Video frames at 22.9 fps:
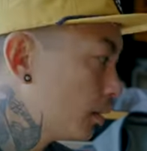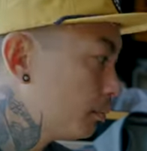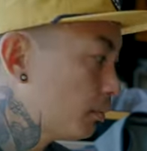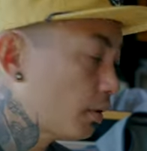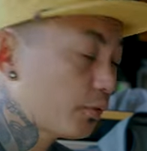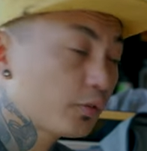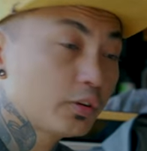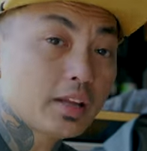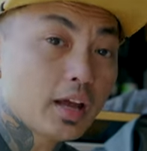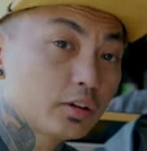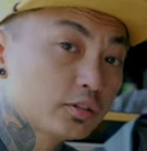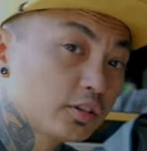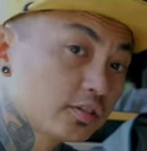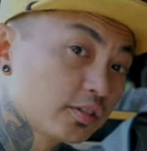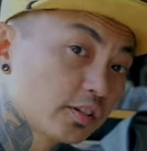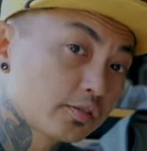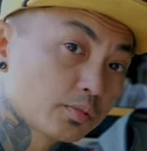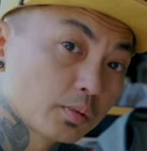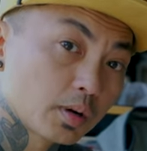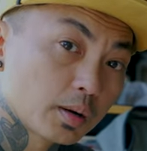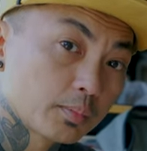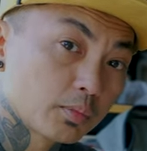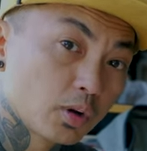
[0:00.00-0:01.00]
But for now, this
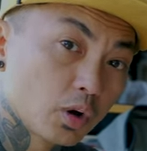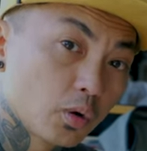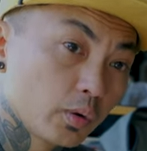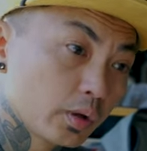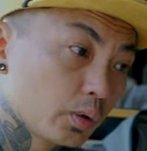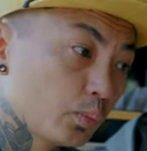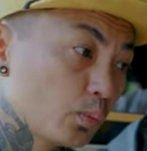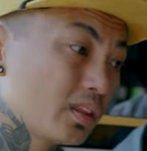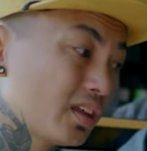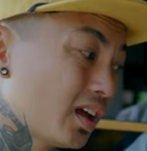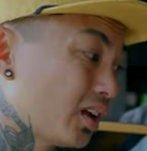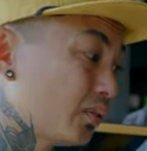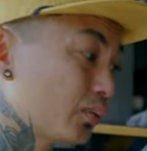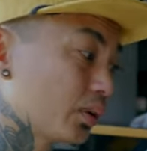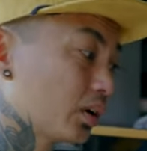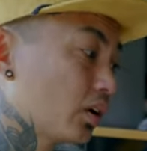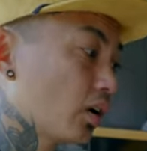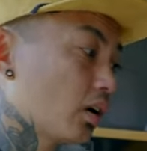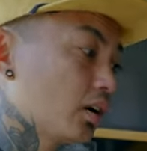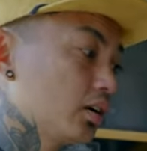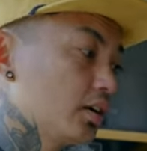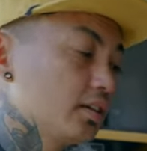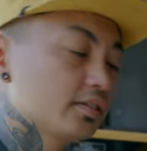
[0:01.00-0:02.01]
is what I'm going with. And
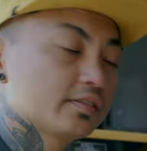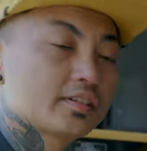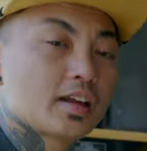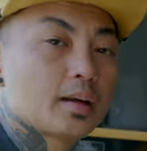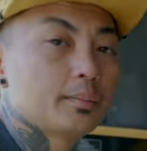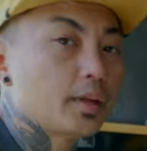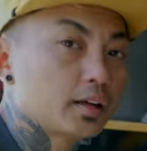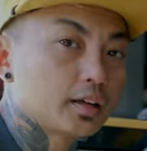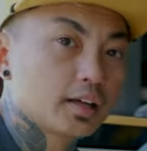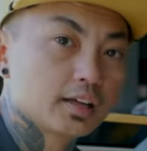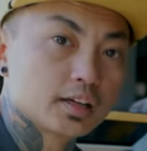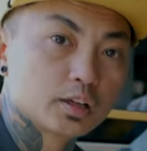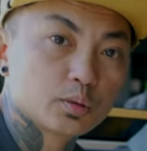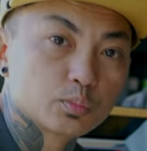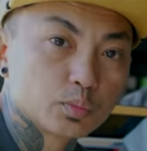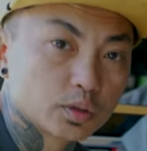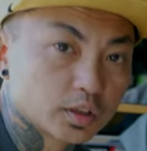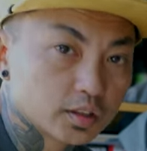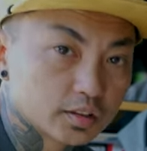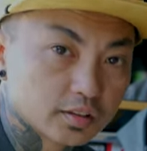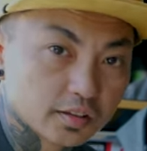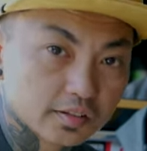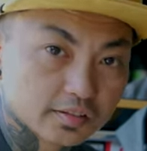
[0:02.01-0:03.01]
regardless, I'm not getting
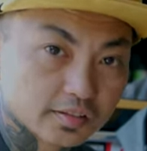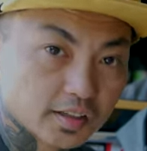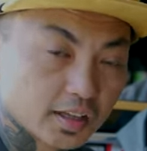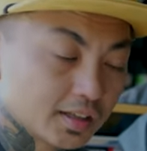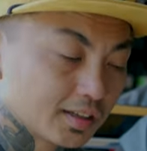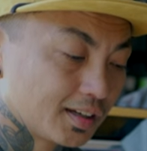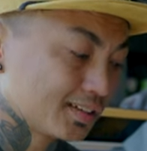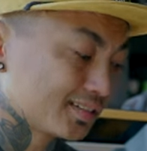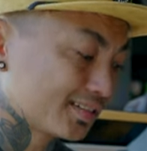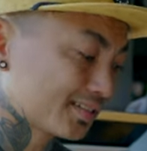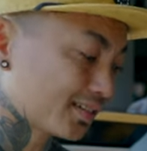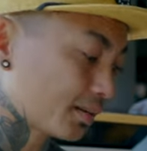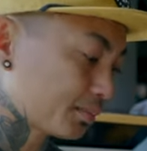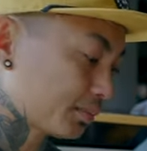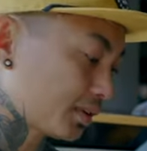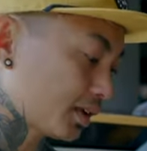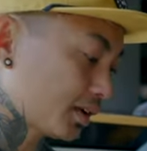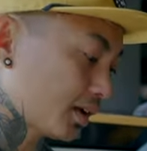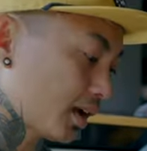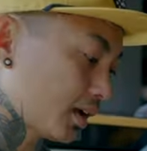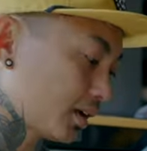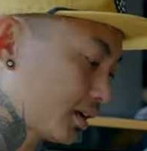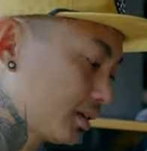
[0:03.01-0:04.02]
rid of this thing. It's
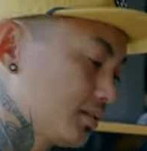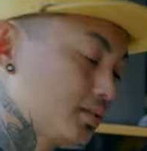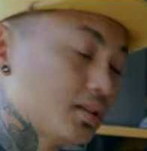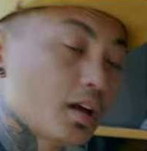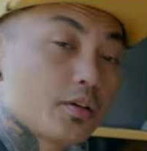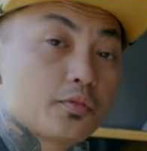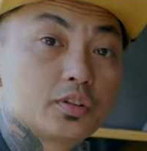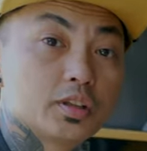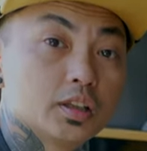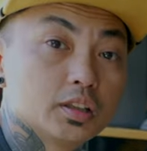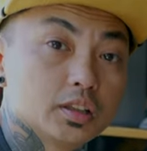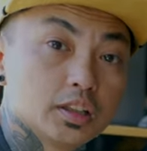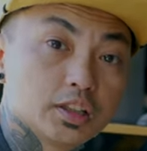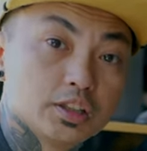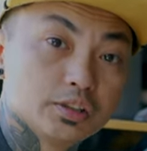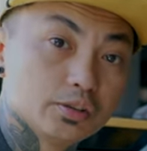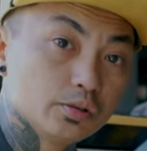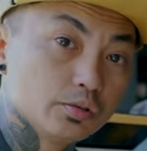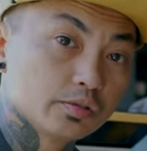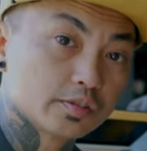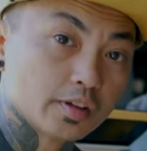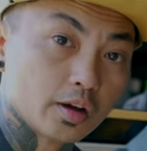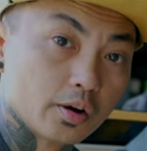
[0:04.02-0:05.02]
something I can definitely
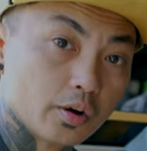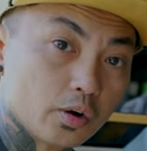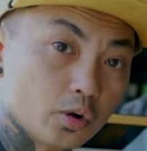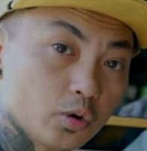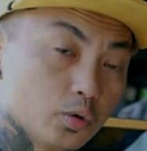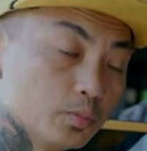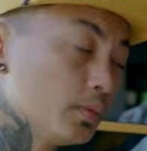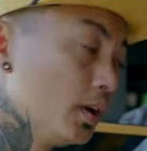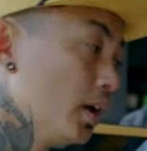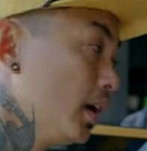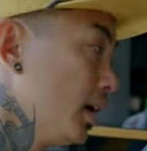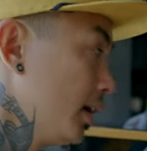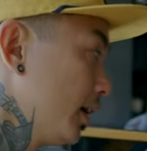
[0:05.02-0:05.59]
use at home.